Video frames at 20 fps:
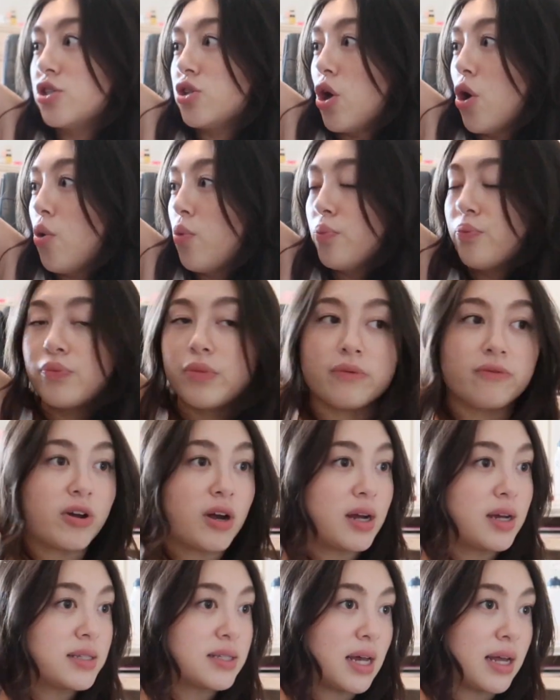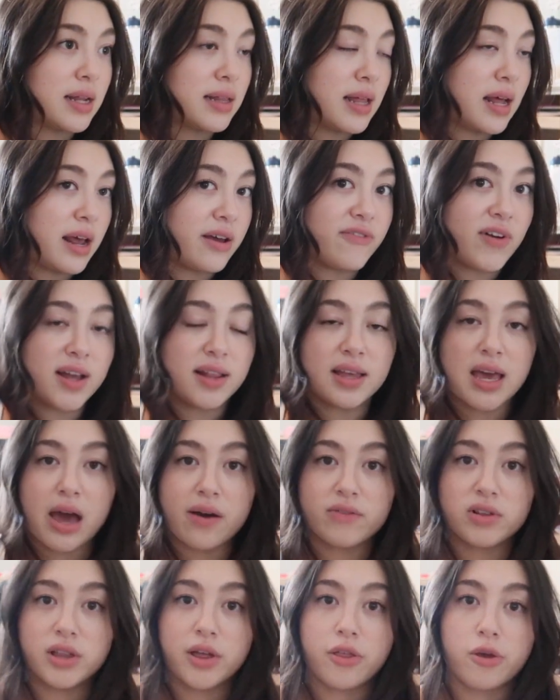So I'm very excited that I finally
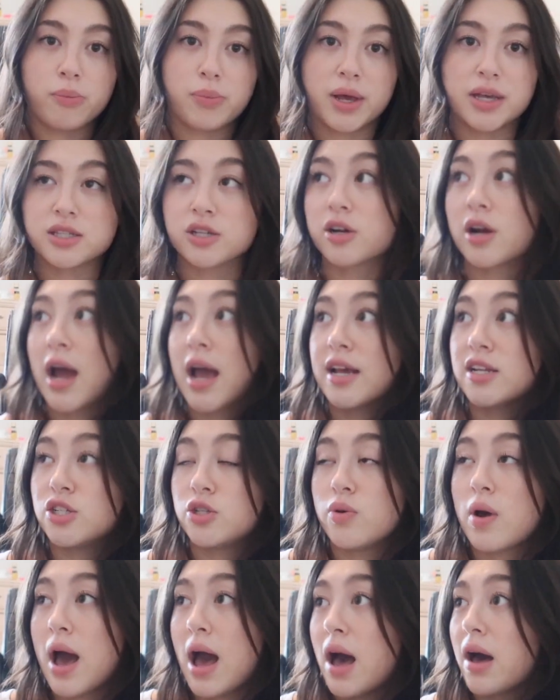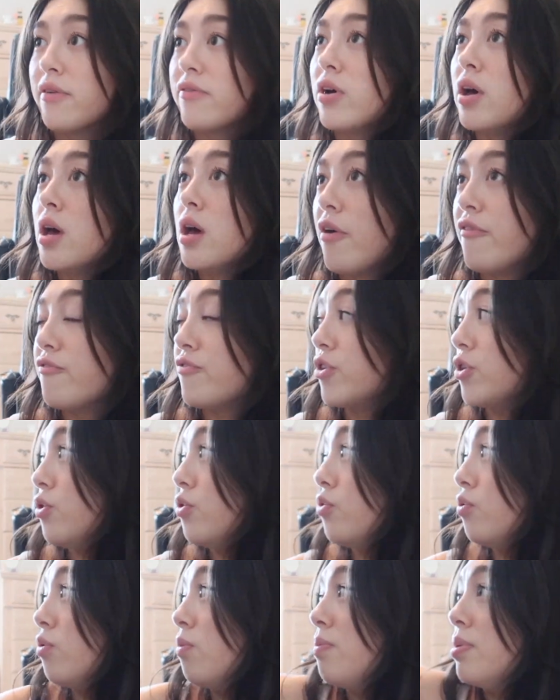have a leather blazer. I do have a
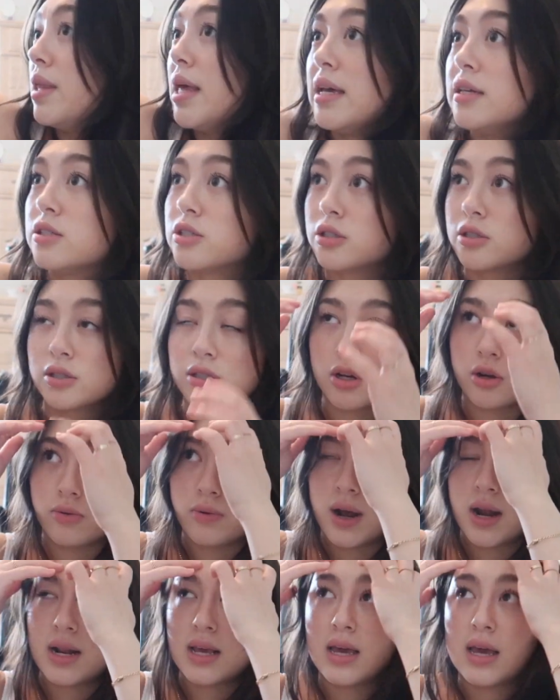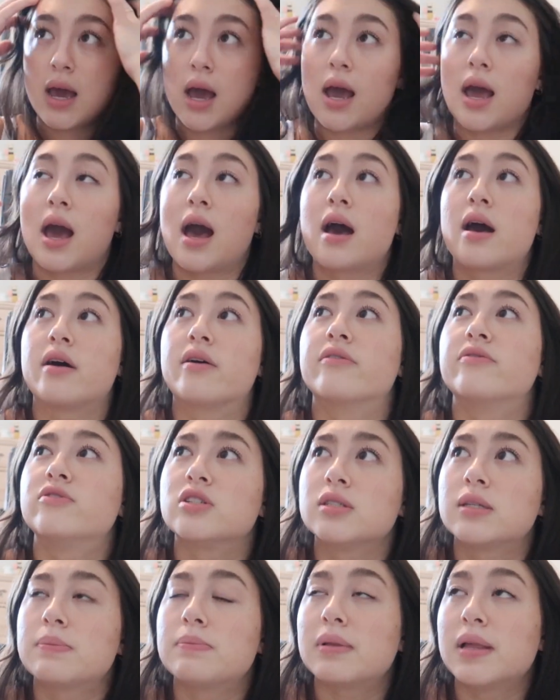few blazers already. I have
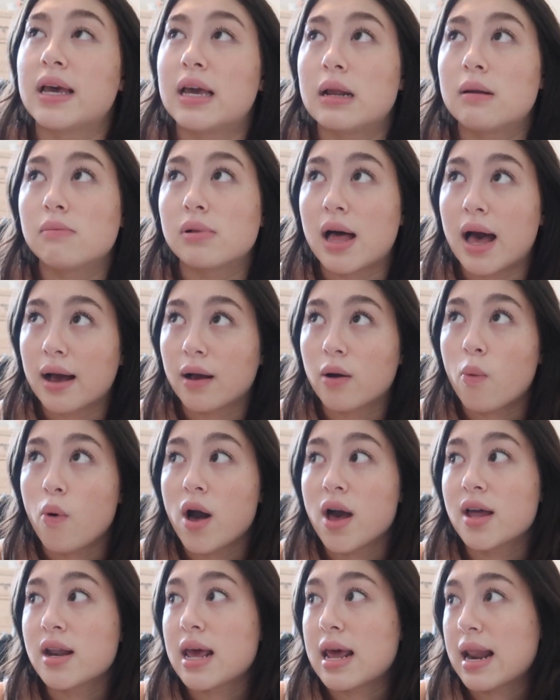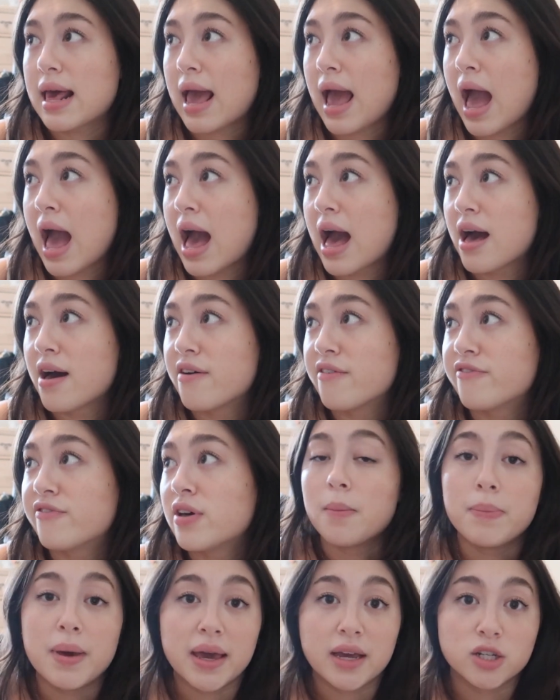just a plain black one and I have
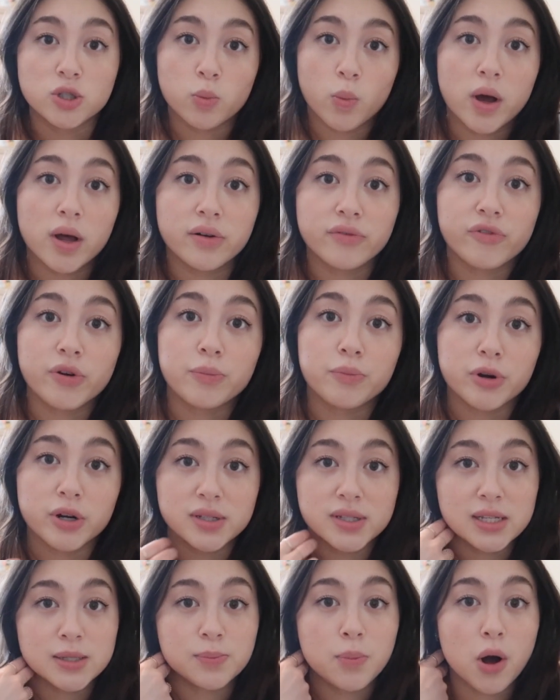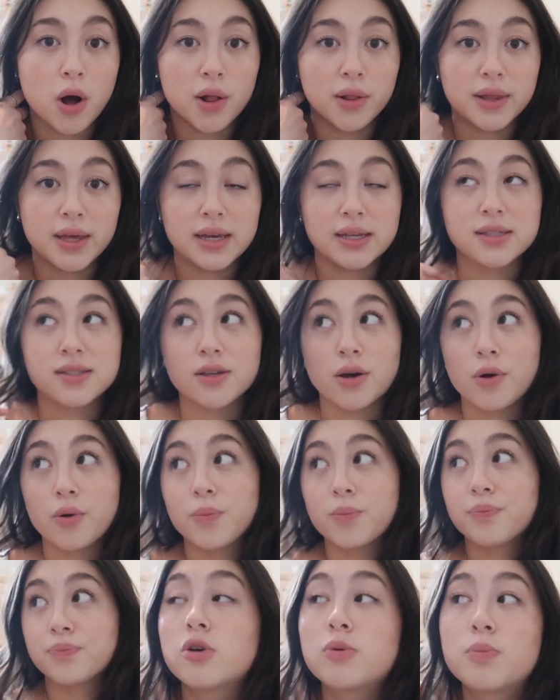a beige one from Princess Polly,
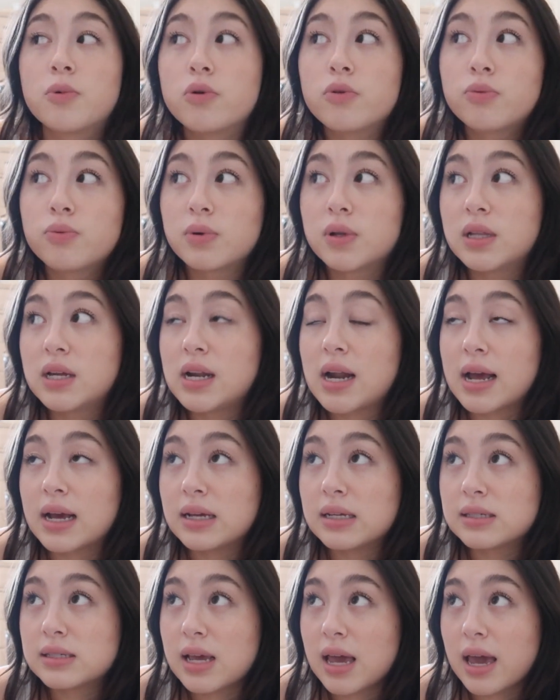so they're both really nice.